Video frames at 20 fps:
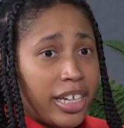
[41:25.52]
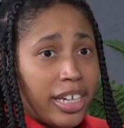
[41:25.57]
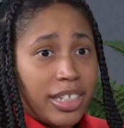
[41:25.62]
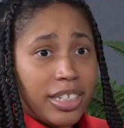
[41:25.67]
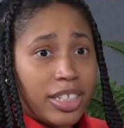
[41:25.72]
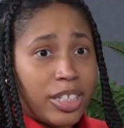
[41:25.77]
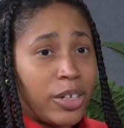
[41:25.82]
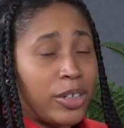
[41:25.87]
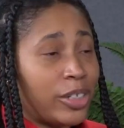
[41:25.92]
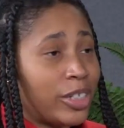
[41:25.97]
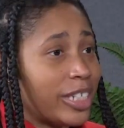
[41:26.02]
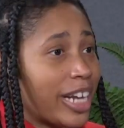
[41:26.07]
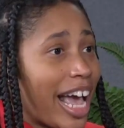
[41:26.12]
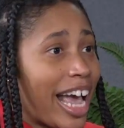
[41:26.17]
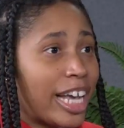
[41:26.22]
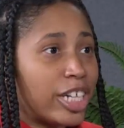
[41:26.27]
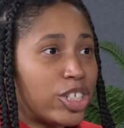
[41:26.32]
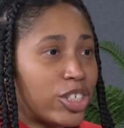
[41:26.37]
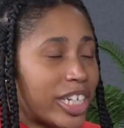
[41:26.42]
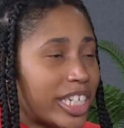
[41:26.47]
certain
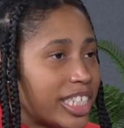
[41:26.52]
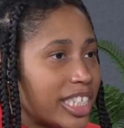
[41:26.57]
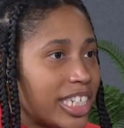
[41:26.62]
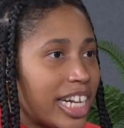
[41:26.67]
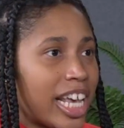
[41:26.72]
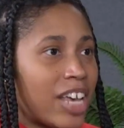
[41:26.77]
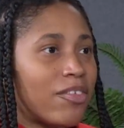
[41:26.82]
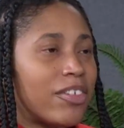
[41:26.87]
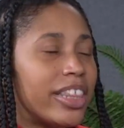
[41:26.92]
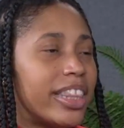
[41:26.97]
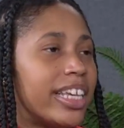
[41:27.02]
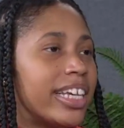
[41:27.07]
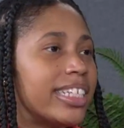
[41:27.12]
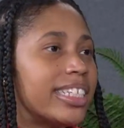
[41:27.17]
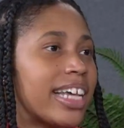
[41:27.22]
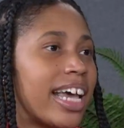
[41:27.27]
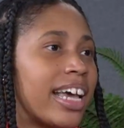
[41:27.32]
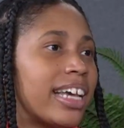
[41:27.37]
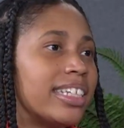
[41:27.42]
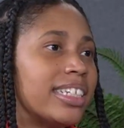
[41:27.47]
hydration, everything
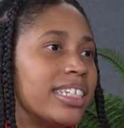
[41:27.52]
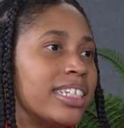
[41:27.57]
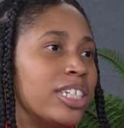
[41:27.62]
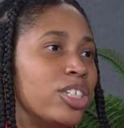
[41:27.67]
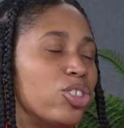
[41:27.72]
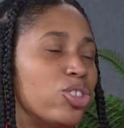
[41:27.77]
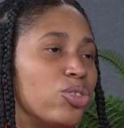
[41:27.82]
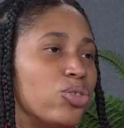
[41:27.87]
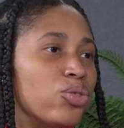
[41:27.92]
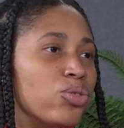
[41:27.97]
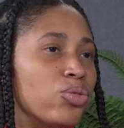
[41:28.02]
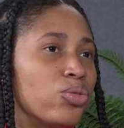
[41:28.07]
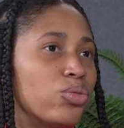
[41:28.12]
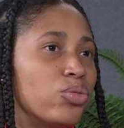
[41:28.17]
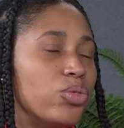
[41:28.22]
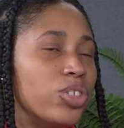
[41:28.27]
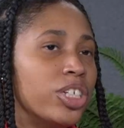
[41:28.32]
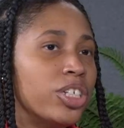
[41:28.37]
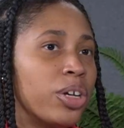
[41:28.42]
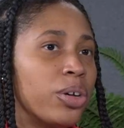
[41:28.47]
ties
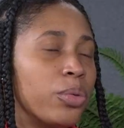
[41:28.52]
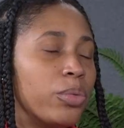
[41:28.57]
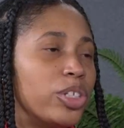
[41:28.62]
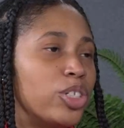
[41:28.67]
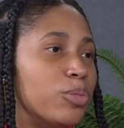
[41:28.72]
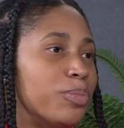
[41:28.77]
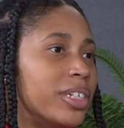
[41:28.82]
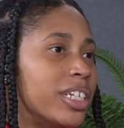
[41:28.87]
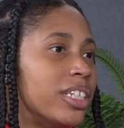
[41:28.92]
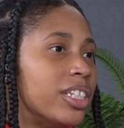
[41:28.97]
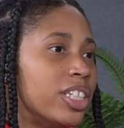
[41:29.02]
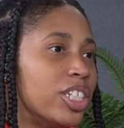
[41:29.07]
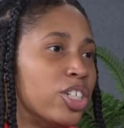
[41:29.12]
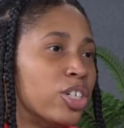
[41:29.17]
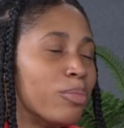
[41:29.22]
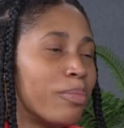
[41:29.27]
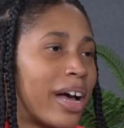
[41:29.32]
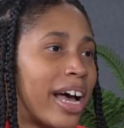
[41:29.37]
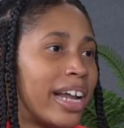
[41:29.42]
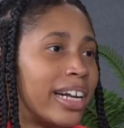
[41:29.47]
into, you know, what you put into
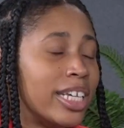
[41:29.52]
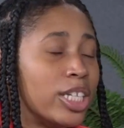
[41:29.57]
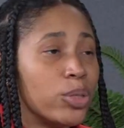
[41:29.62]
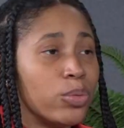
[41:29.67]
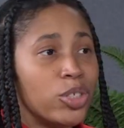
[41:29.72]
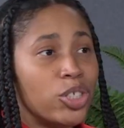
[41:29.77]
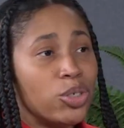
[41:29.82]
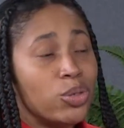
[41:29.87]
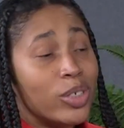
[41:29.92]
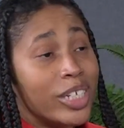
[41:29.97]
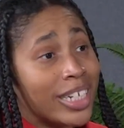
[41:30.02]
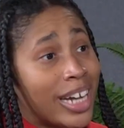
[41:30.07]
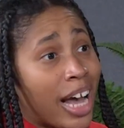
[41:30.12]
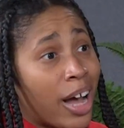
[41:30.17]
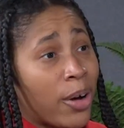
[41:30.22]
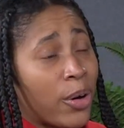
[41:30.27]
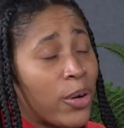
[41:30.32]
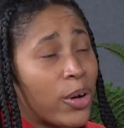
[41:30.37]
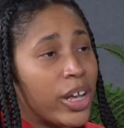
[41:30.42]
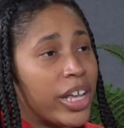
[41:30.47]
your body is what you get
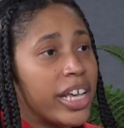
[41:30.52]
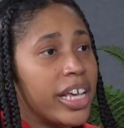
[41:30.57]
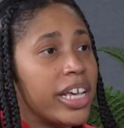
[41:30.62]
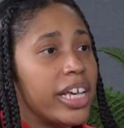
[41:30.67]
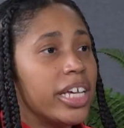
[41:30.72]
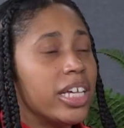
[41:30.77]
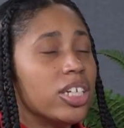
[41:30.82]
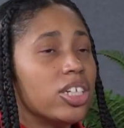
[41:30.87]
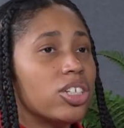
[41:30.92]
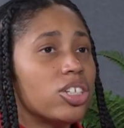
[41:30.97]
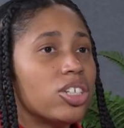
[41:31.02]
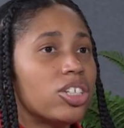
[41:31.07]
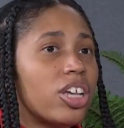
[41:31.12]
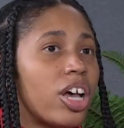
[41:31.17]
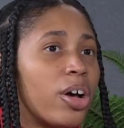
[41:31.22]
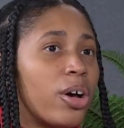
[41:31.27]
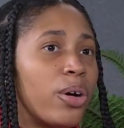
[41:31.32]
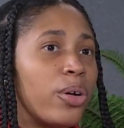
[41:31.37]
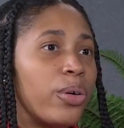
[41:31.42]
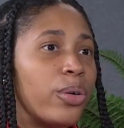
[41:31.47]
out.
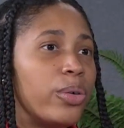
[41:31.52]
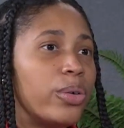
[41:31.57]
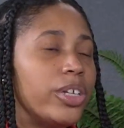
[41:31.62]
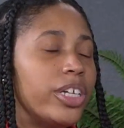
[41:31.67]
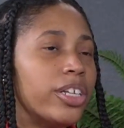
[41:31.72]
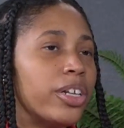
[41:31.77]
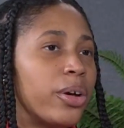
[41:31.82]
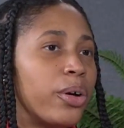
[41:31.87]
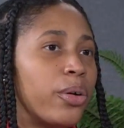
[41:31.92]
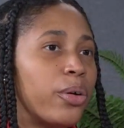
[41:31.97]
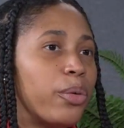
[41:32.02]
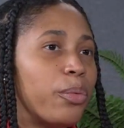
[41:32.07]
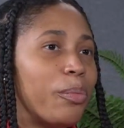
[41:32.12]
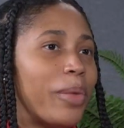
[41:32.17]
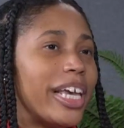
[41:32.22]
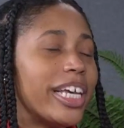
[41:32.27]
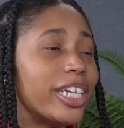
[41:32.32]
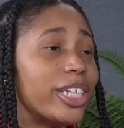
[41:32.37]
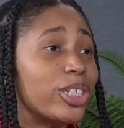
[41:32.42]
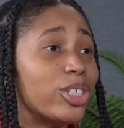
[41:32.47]
So, you know,
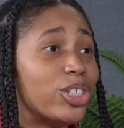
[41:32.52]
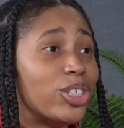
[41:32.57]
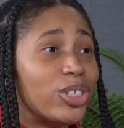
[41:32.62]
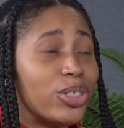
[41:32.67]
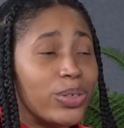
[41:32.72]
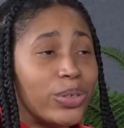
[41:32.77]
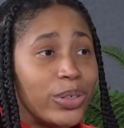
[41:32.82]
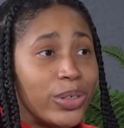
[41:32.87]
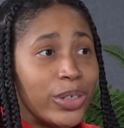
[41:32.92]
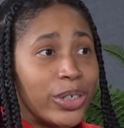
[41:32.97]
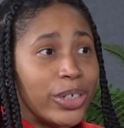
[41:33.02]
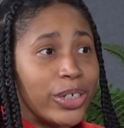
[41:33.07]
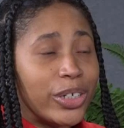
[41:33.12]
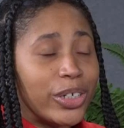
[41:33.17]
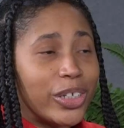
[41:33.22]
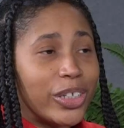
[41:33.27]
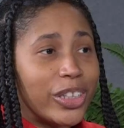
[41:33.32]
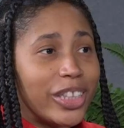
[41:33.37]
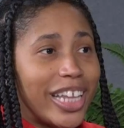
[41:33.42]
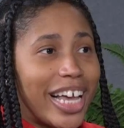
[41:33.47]
making sure
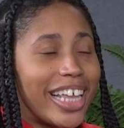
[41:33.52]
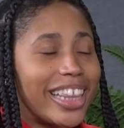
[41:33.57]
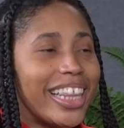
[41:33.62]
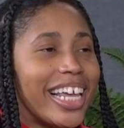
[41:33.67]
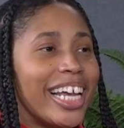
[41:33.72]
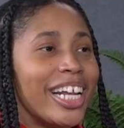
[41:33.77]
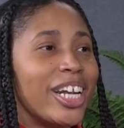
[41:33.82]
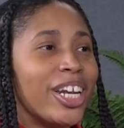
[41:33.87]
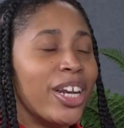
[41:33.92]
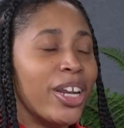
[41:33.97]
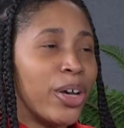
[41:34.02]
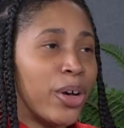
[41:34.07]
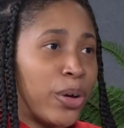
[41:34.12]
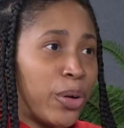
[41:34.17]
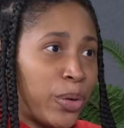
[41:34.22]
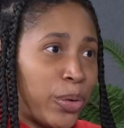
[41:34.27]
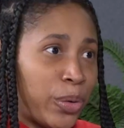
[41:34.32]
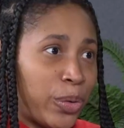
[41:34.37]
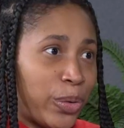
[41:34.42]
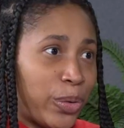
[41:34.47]
that they
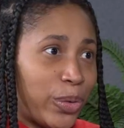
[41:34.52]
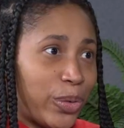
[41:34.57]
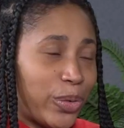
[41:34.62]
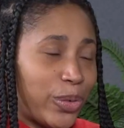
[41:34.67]
know